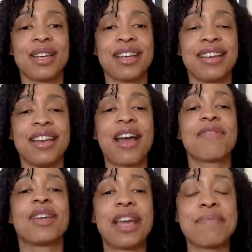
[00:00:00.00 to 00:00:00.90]

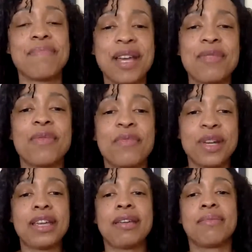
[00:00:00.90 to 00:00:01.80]
navigate men when
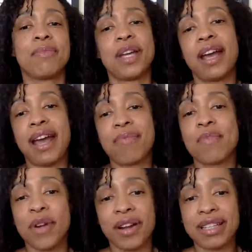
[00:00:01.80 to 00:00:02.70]
we have
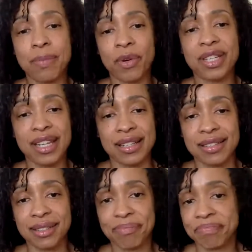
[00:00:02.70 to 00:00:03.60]
more expertise.